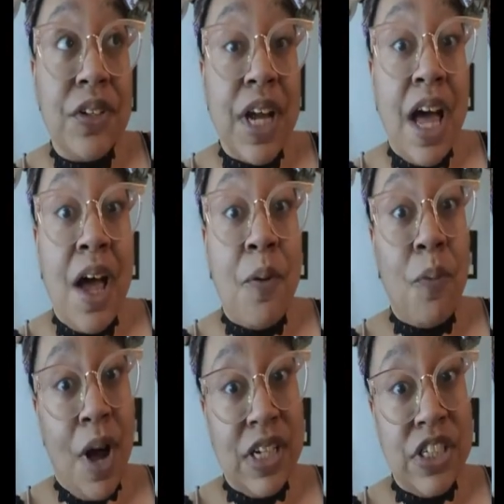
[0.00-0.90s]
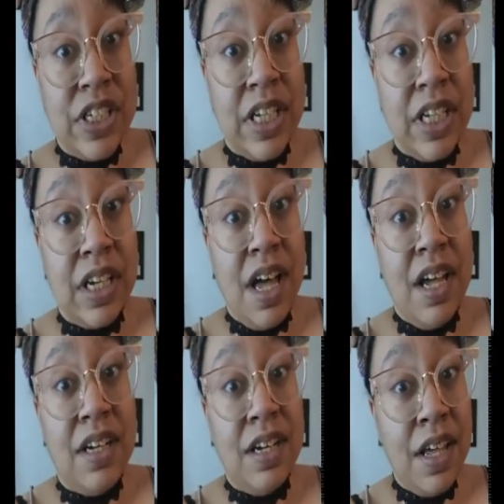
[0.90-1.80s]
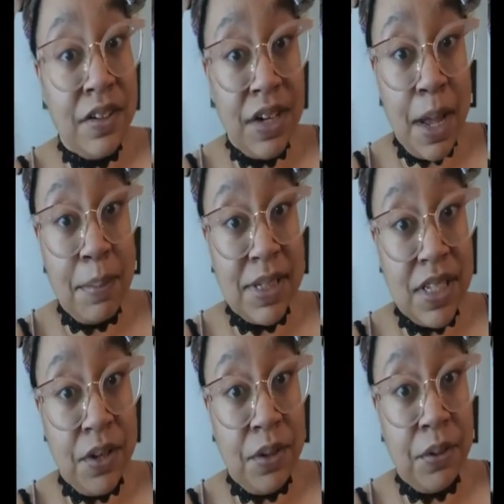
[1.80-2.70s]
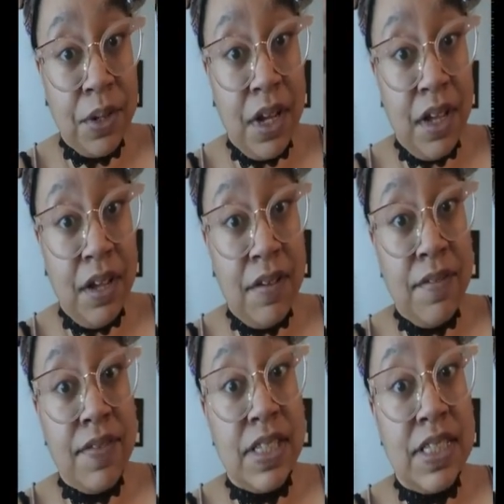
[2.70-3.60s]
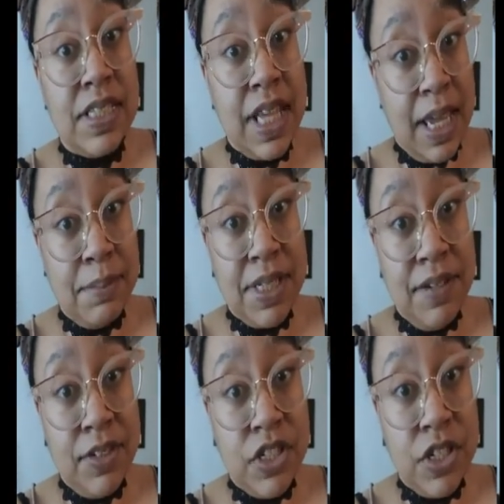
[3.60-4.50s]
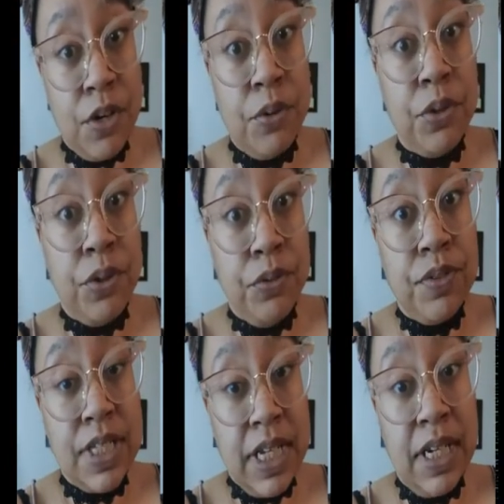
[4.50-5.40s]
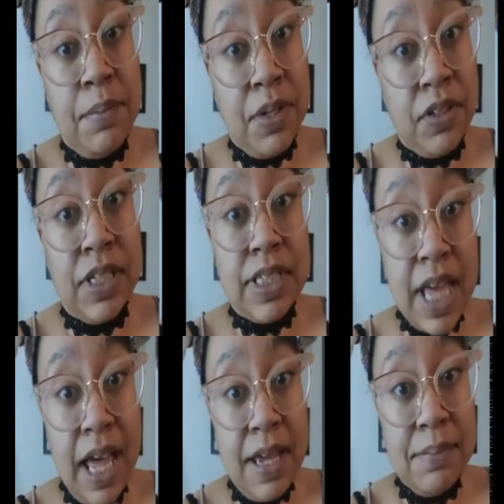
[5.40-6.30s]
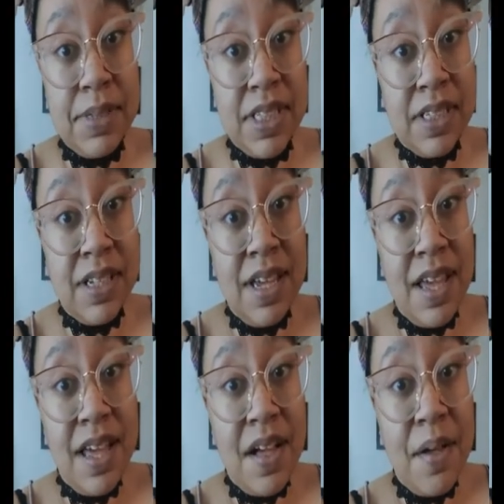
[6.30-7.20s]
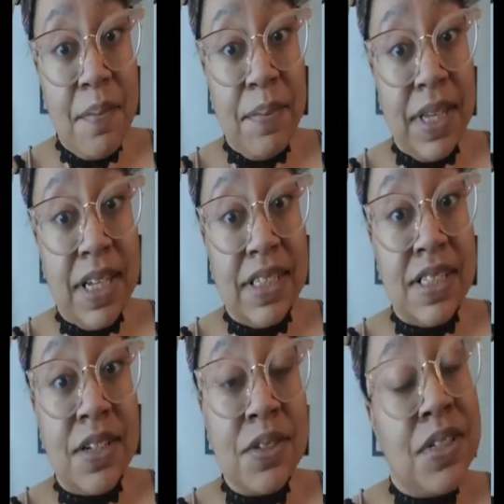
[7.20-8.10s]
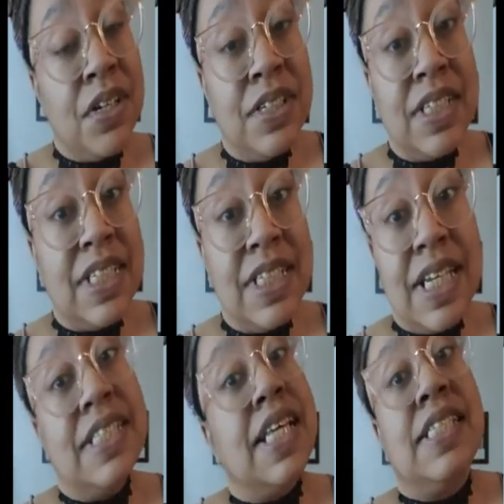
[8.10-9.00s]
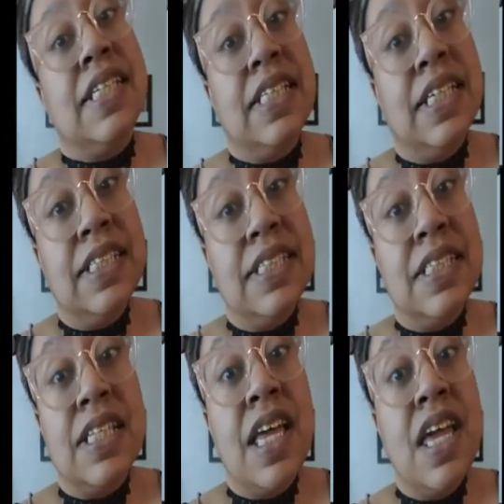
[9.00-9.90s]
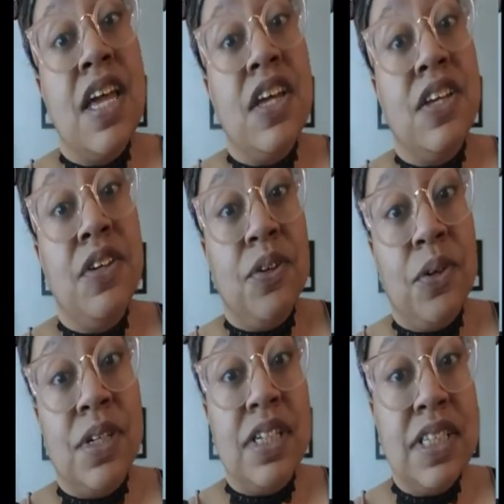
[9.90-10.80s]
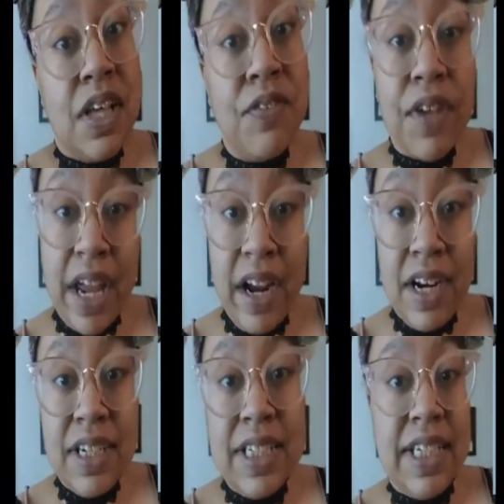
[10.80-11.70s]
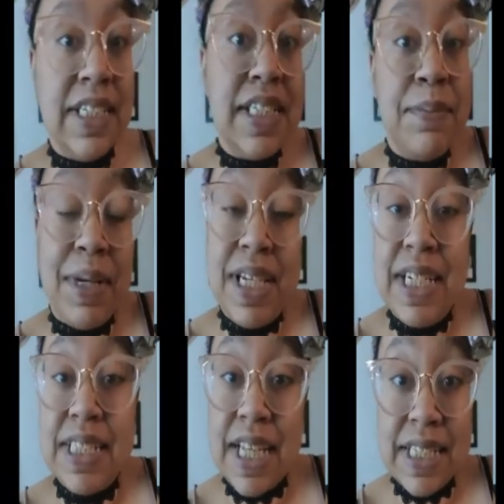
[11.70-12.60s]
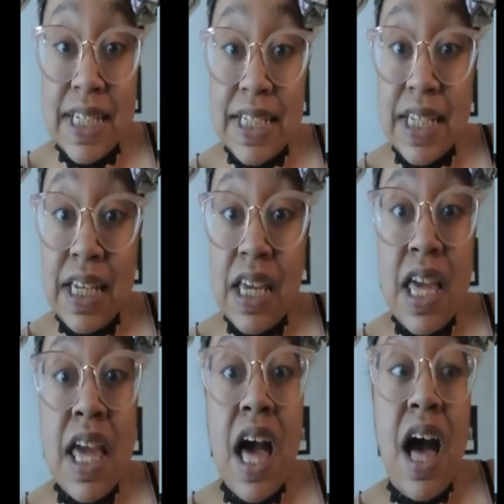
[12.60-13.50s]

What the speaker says: You're not watching another episode of the same TV show you've seen a million times, because those aren't necessities. Your self-care needs to be a necessity,